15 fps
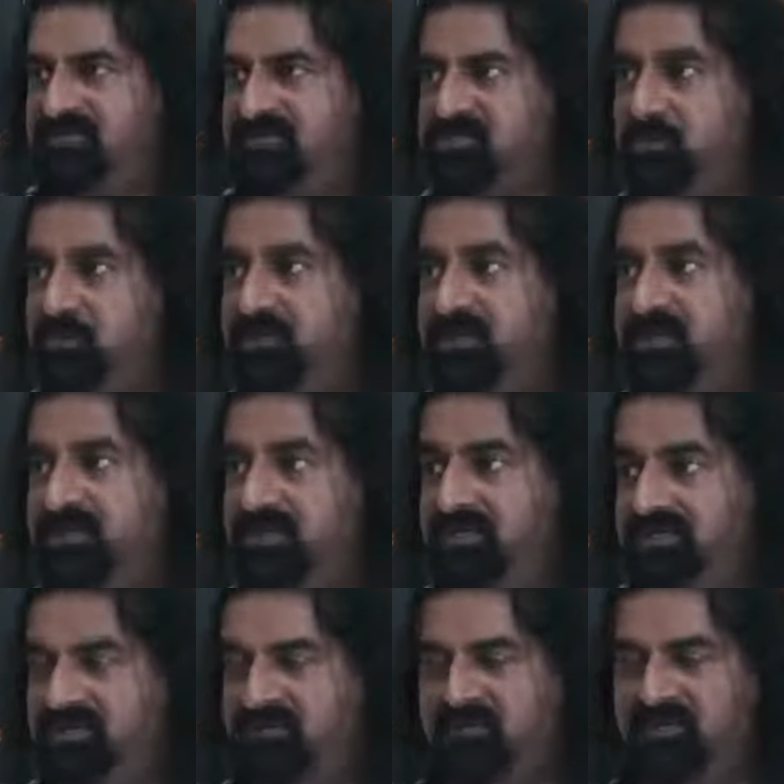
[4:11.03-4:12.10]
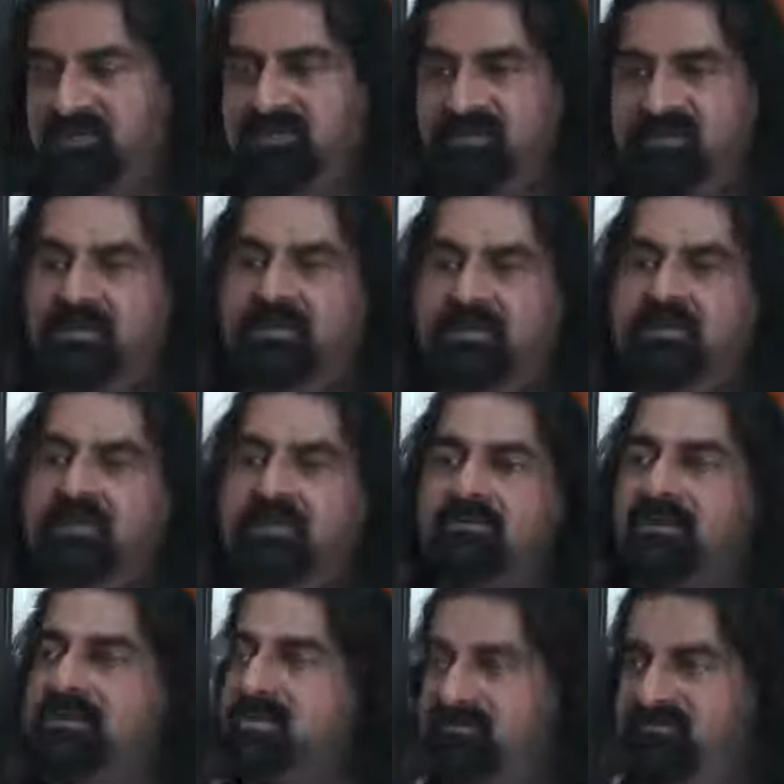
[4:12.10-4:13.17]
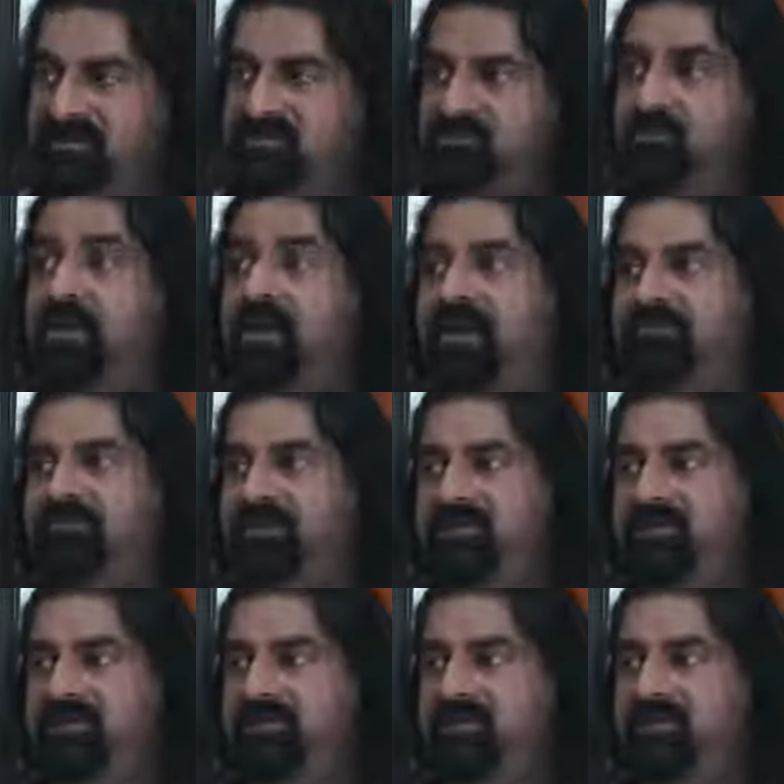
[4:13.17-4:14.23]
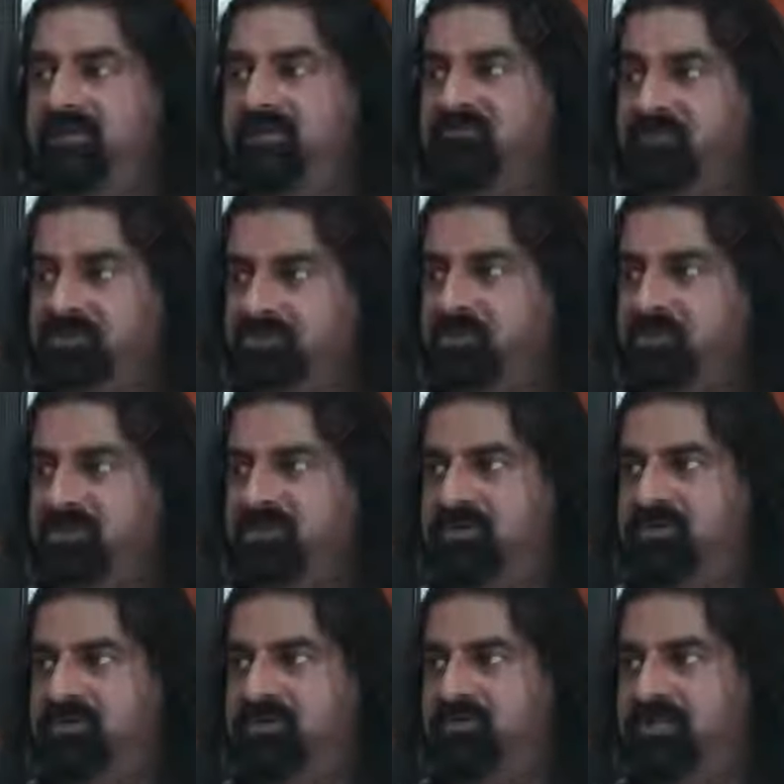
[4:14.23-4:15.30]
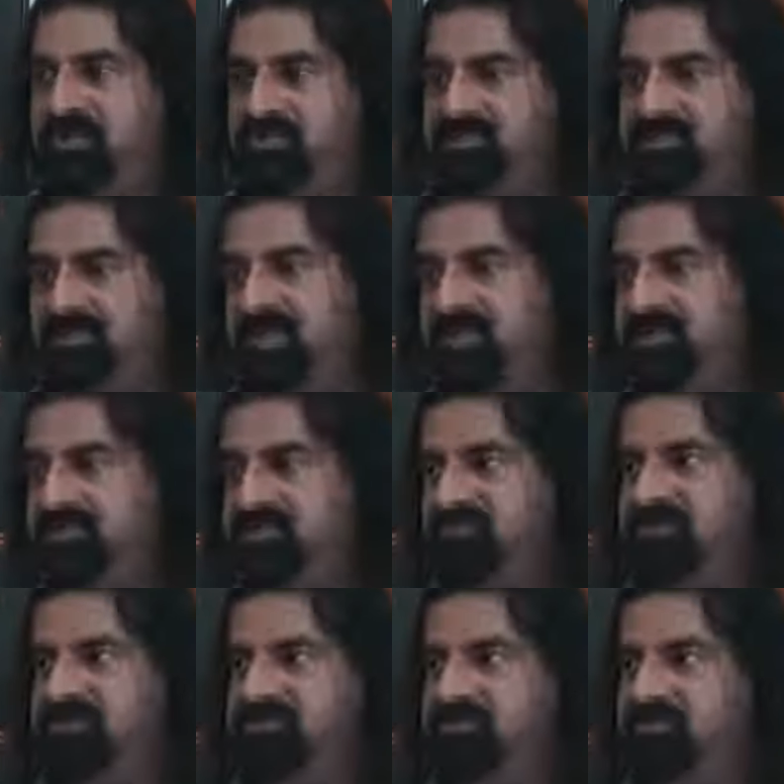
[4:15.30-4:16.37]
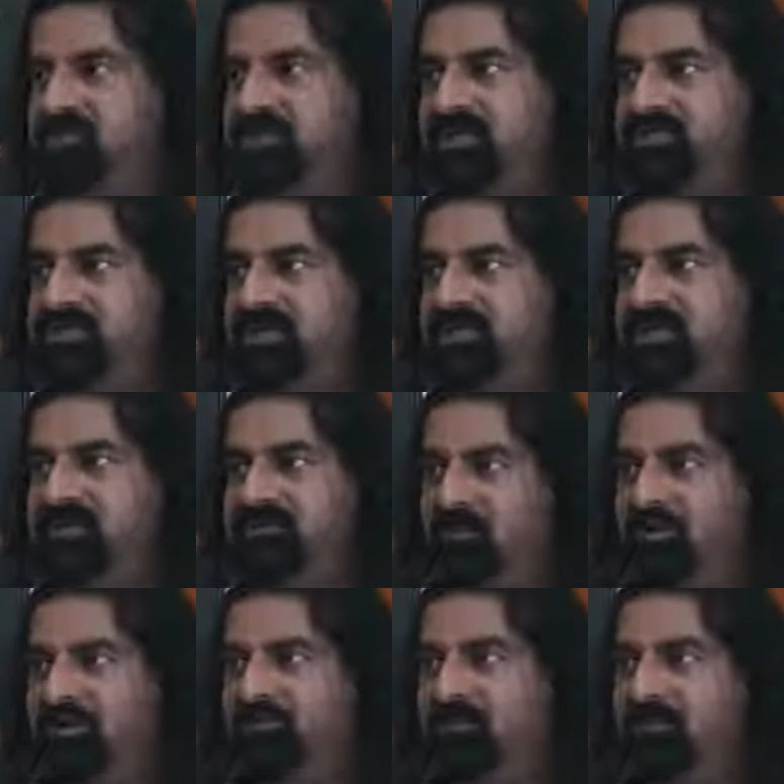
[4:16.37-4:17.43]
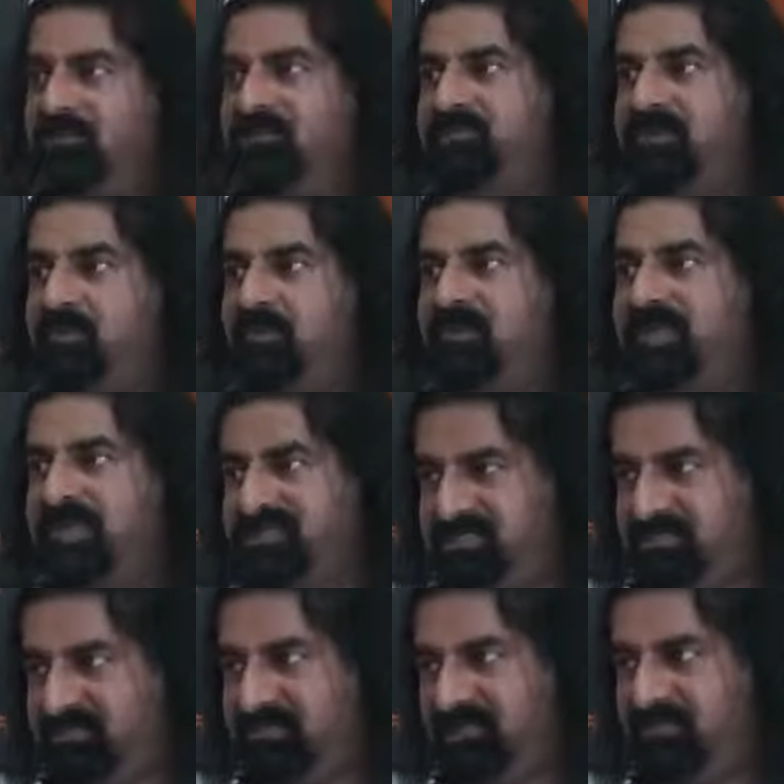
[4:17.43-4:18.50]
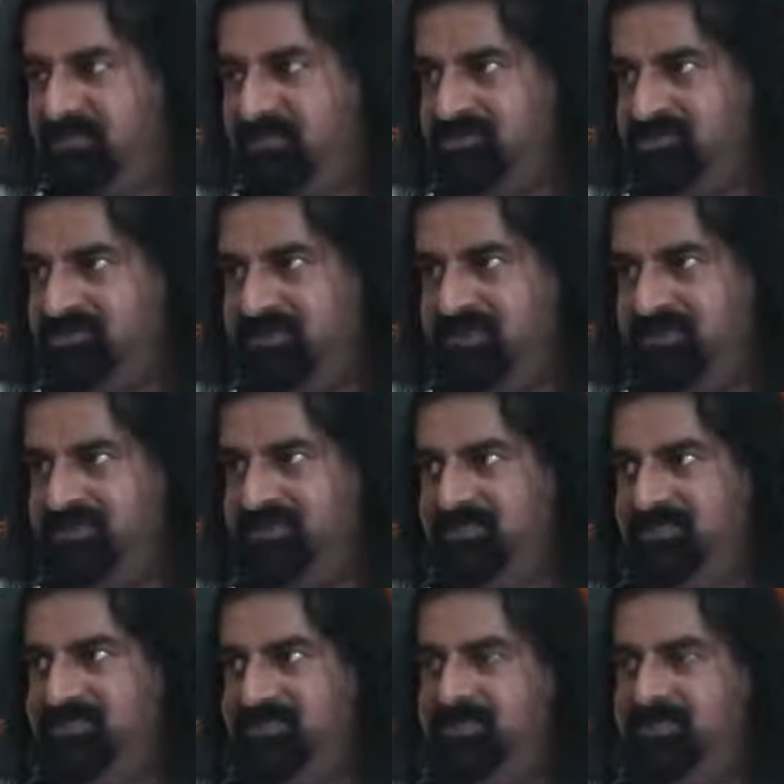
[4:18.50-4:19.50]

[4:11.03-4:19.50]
Effects would be different, but effects will happen for sure. That is the hundreds of testimonials coming and more people contacting me are because of that.